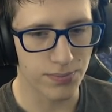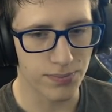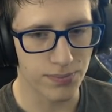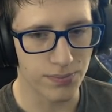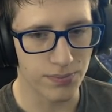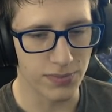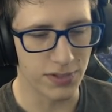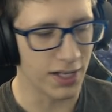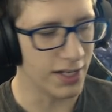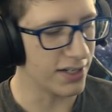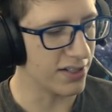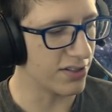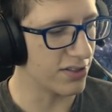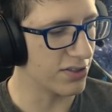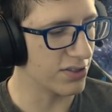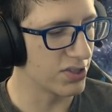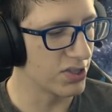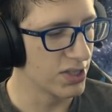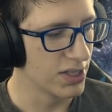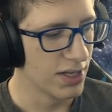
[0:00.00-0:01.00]
not
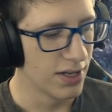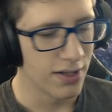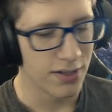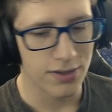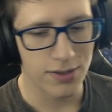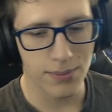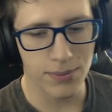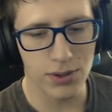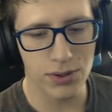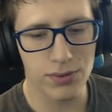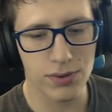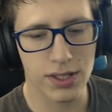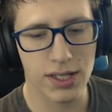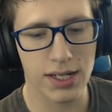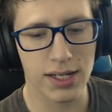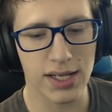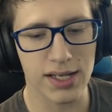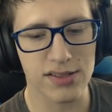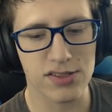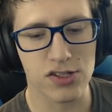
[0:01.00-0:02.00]
Earth, the Moon
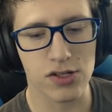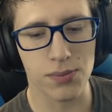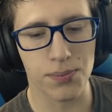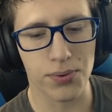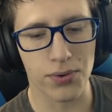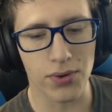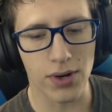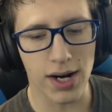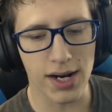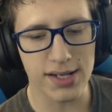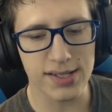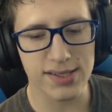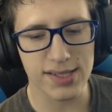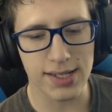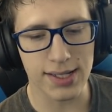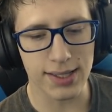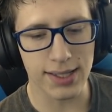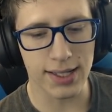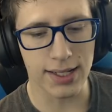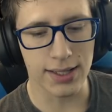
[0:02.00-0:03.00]
can get
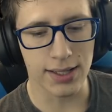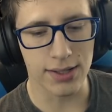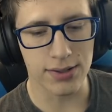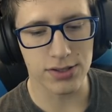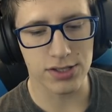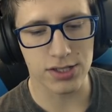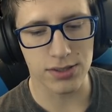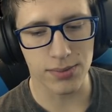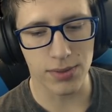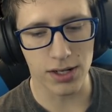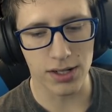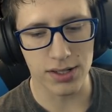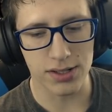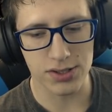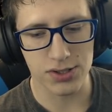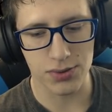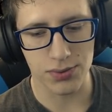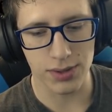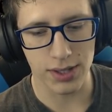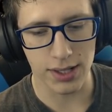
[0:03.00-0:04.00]
surprisingly close to
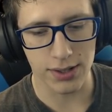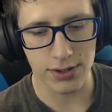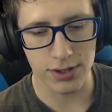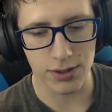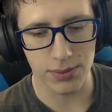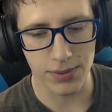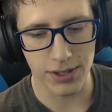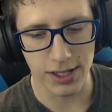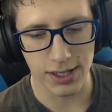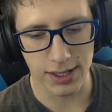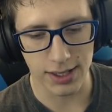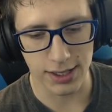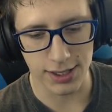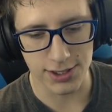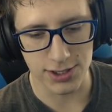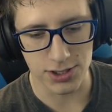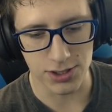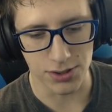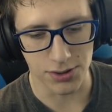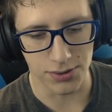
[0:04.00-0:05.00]
Mars without there being an
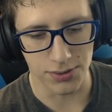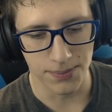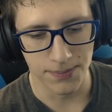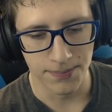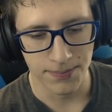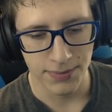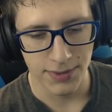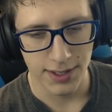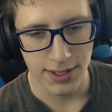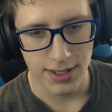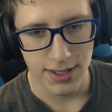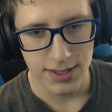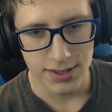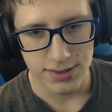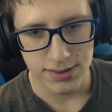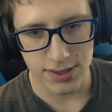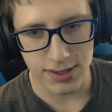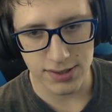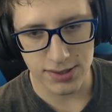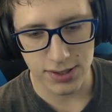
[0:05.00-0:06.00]
issue.
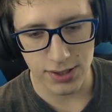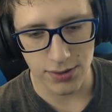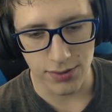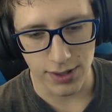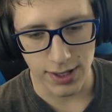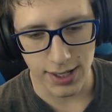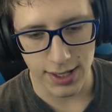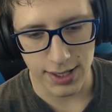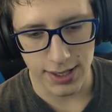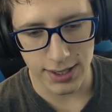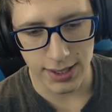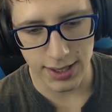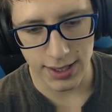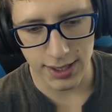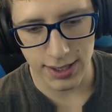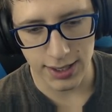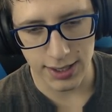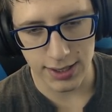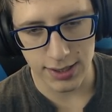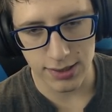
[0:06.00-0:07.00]
So let's go ahead
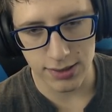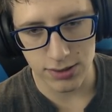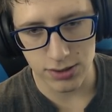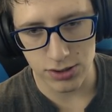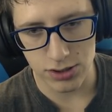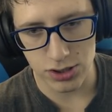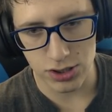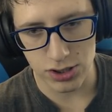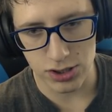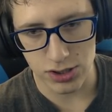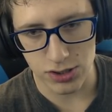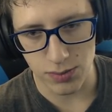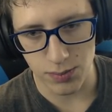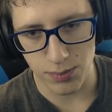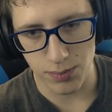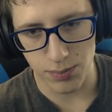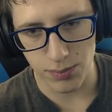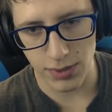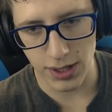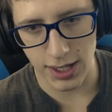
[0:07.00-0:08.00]
and just
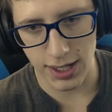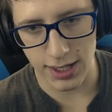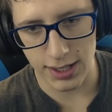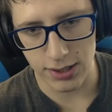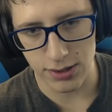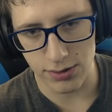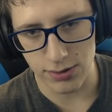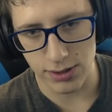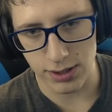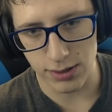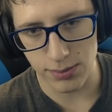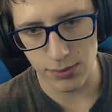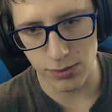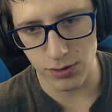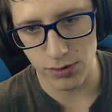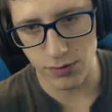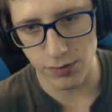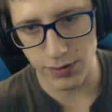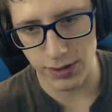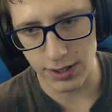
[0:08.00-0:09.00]
manually
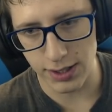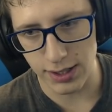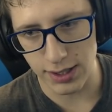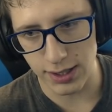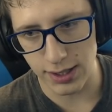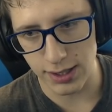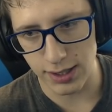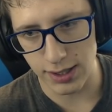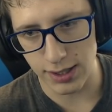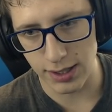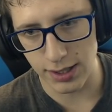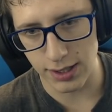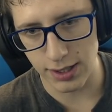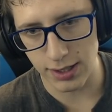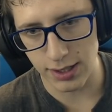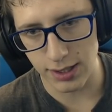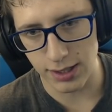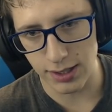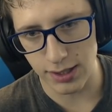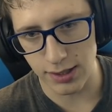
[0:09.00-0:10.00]
move it
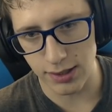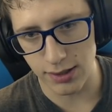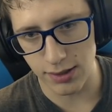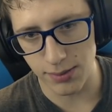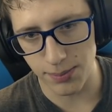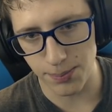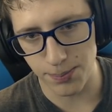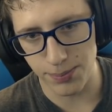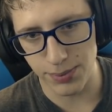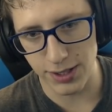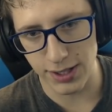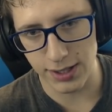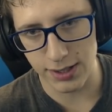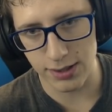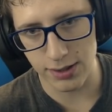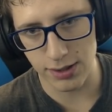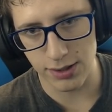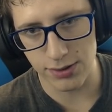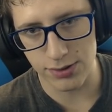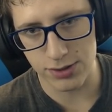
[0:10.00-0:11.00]
in a bit
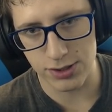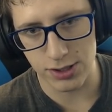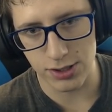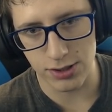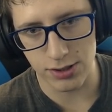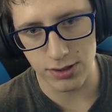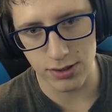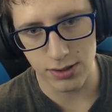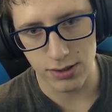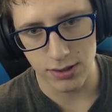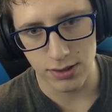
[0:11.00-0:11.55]
closer.